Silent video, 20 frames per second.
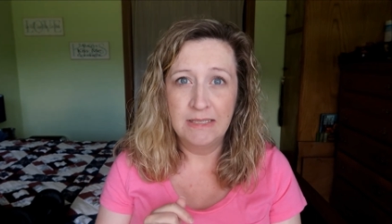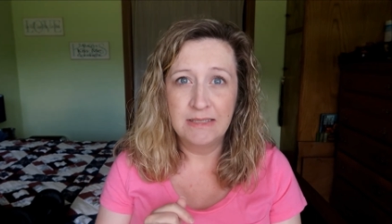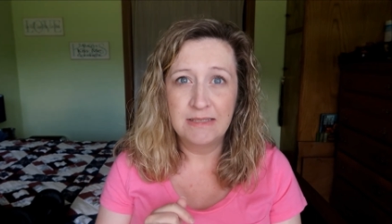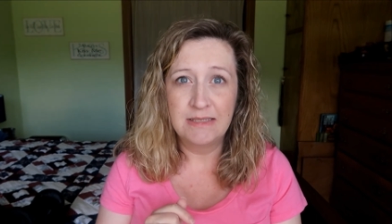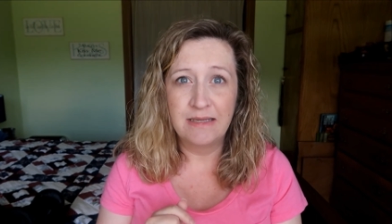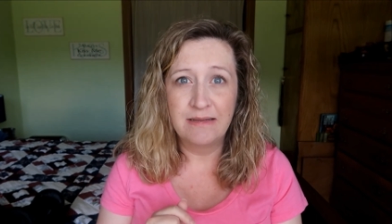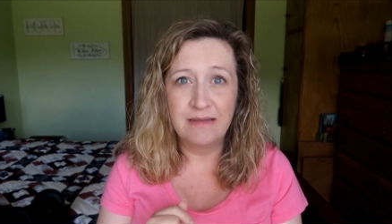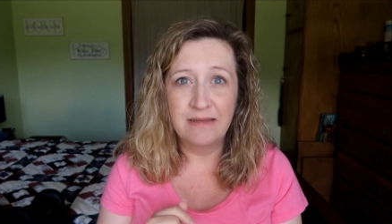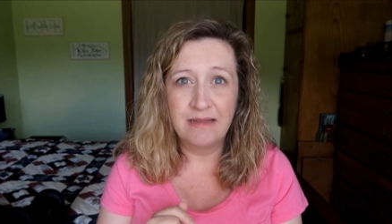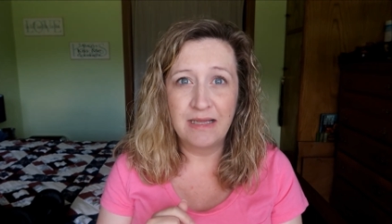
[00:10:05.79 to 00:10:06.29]

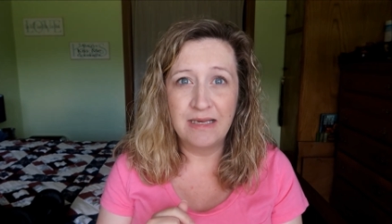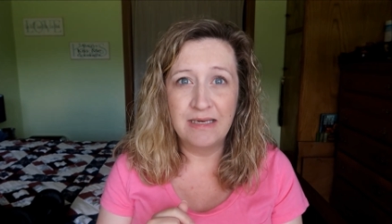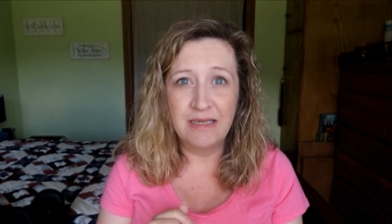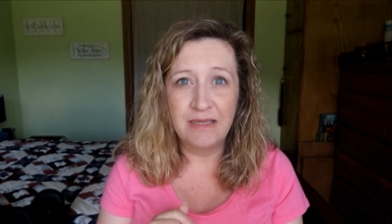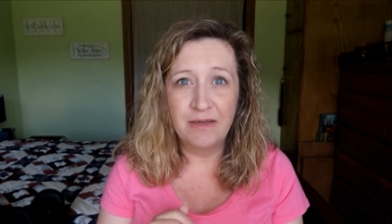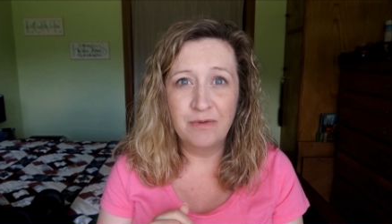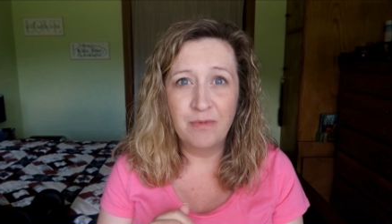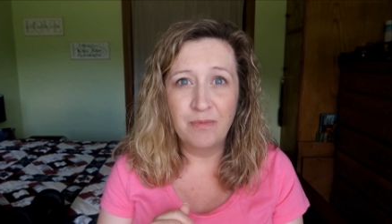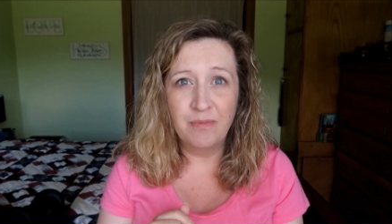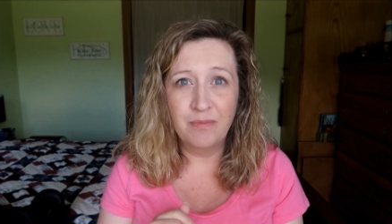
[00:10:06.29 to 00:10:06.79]
said that they
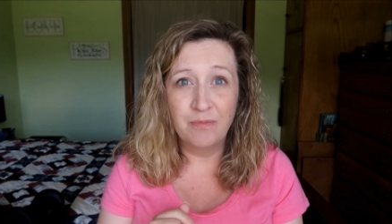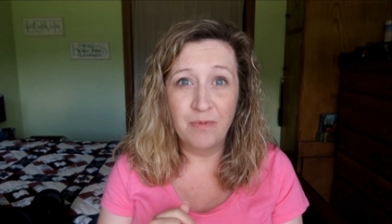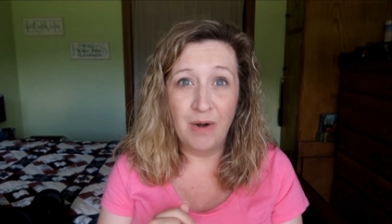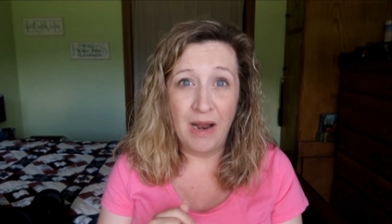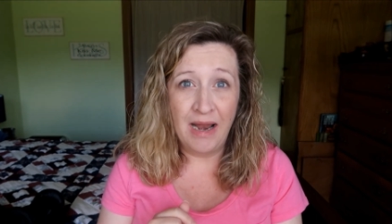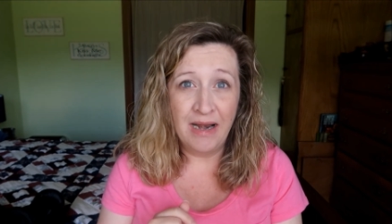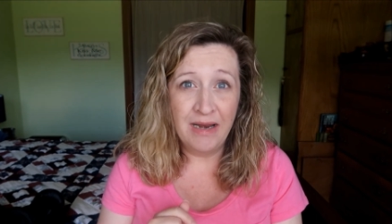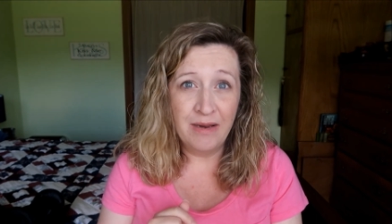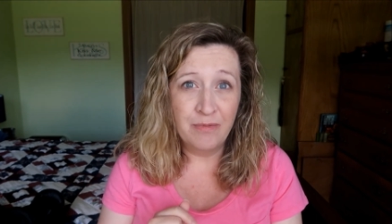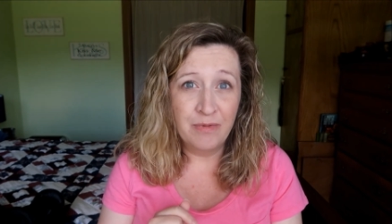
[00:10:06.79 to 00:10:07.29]
did
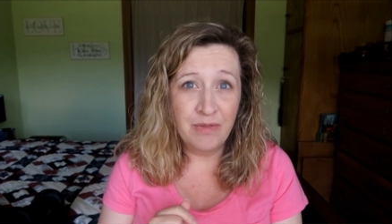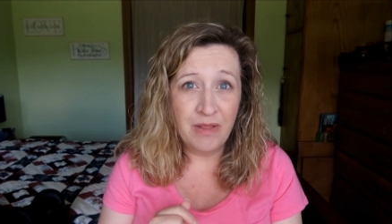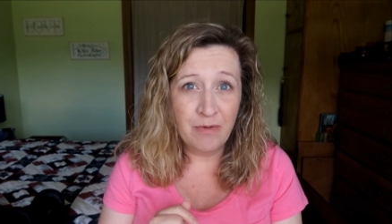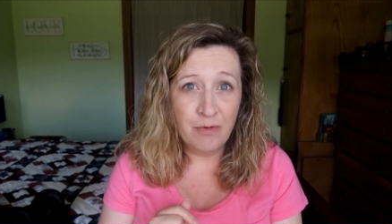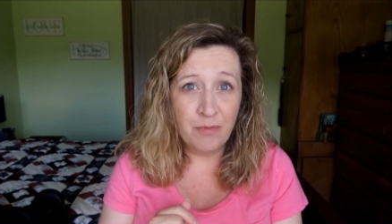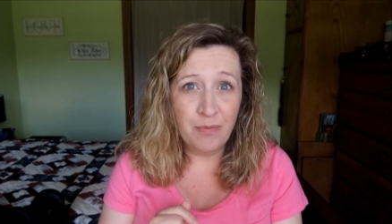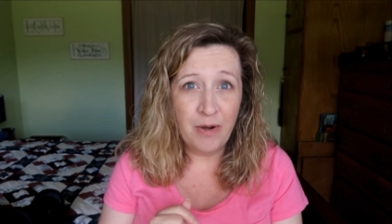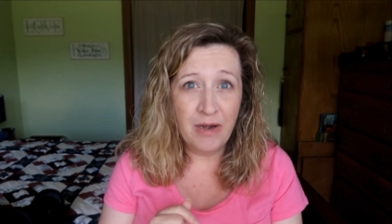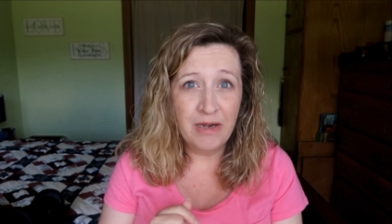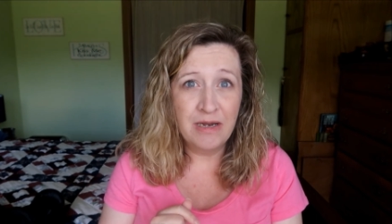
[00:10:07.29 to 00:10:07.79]
ride it when they
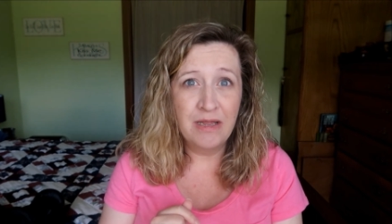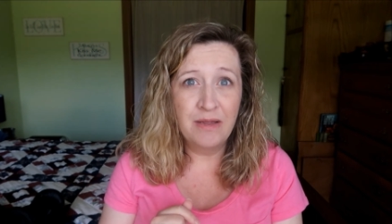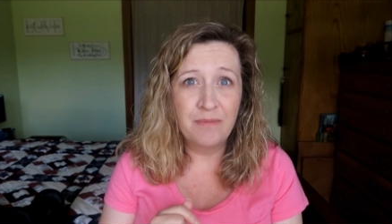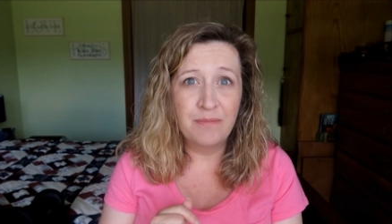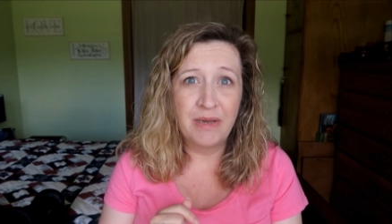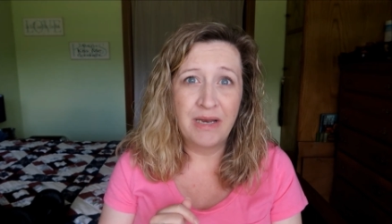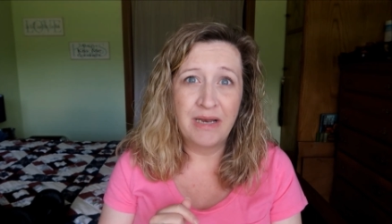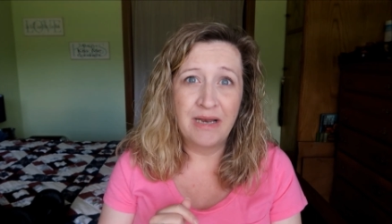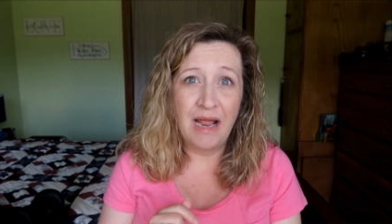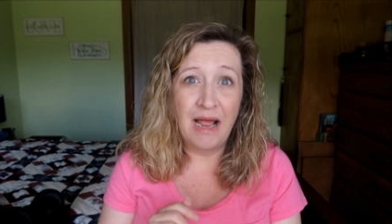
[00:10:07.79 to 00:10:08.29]
were pregnant,
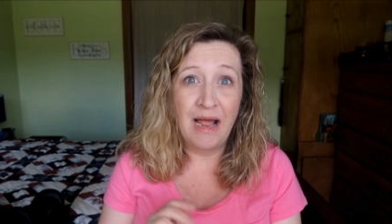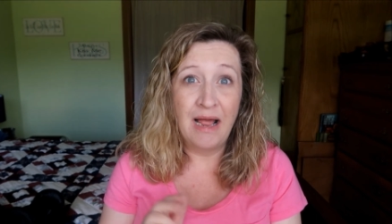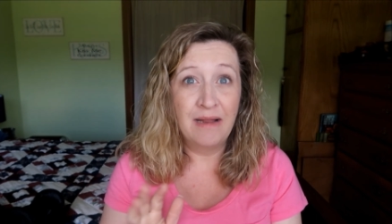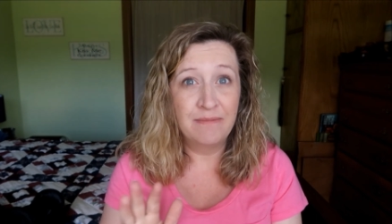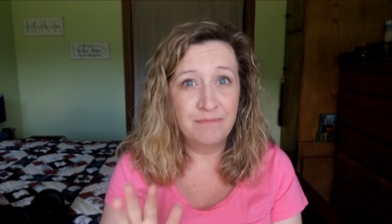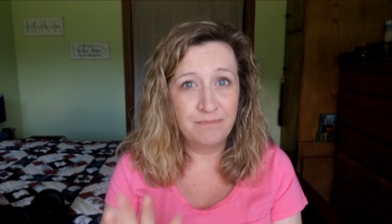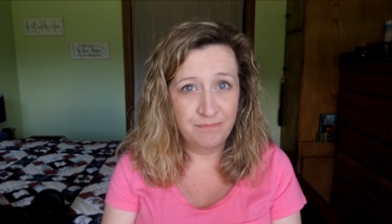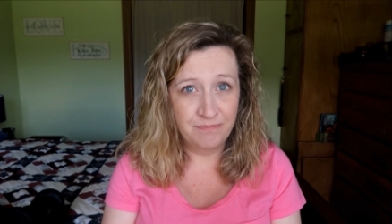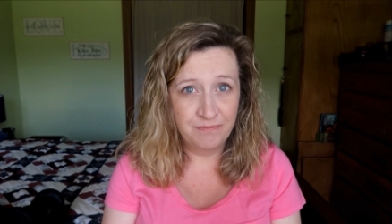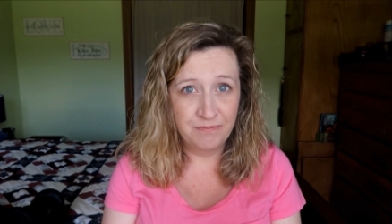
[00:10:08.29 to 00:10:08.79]
but I
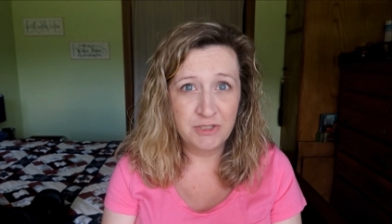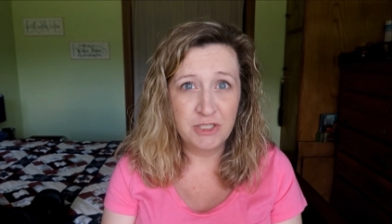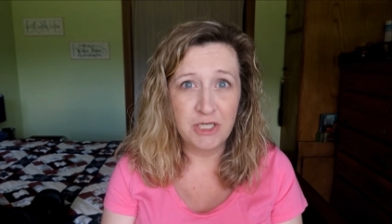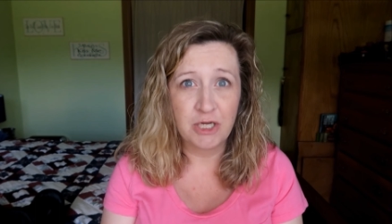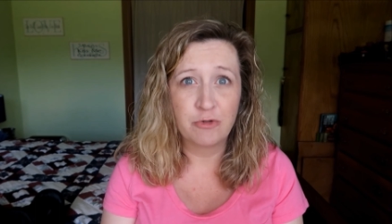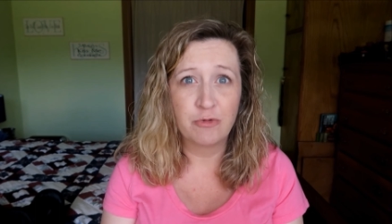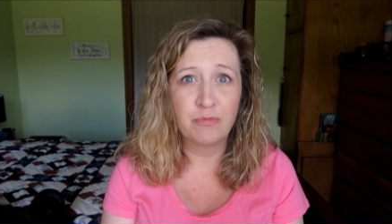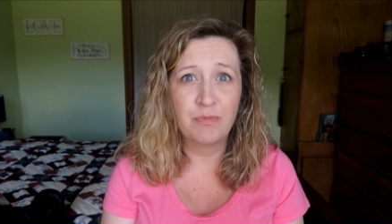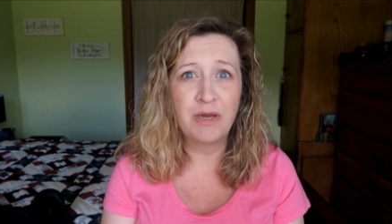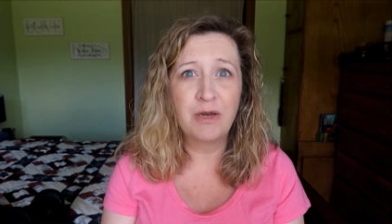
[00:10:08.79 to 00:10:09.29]

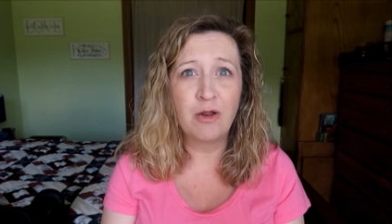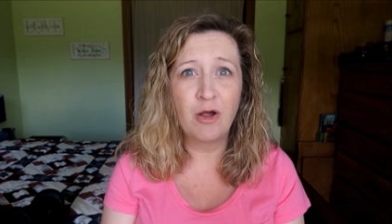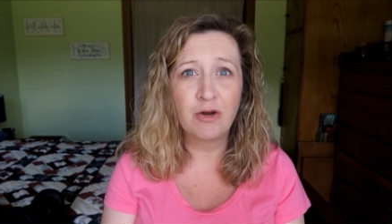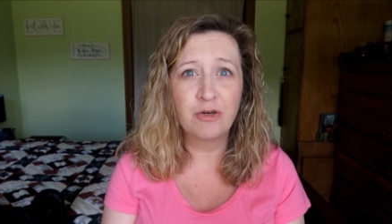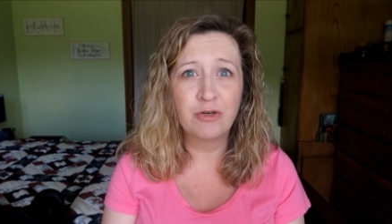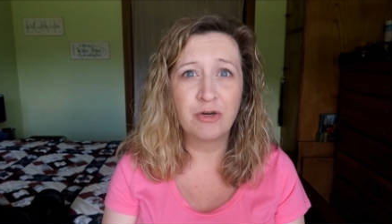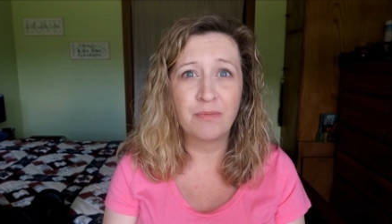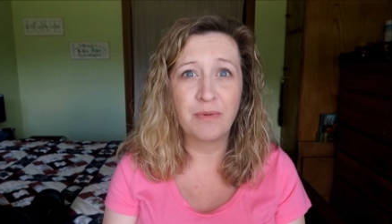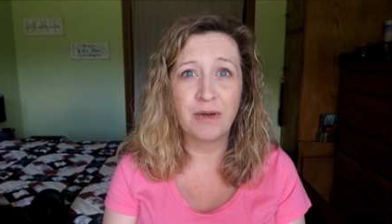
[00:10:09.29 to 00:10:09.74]
checked with my doctor.